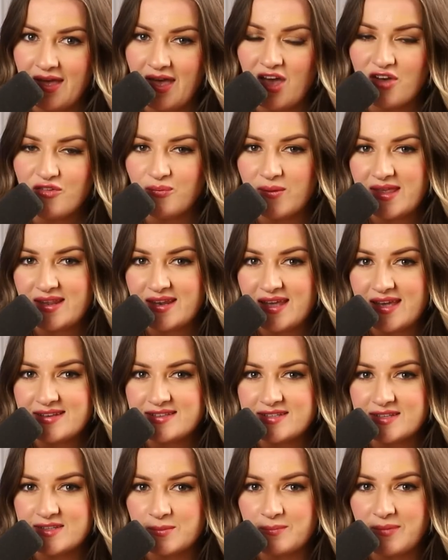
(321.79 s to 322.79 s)
If we need
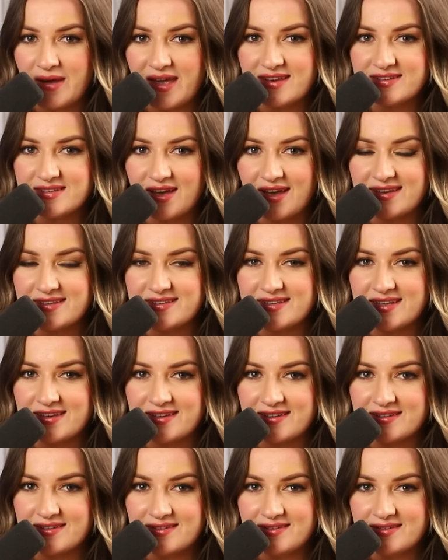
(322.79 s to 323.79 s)
to debate
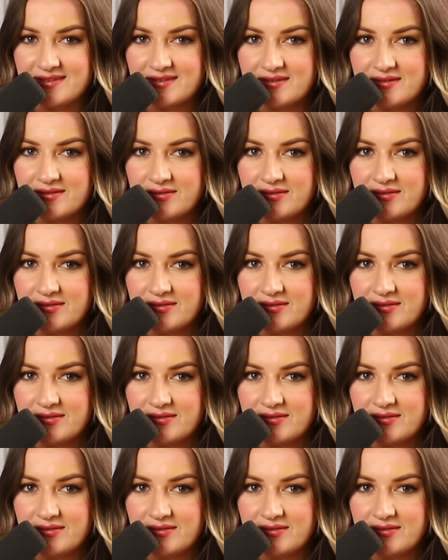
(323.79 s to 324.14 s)
ideas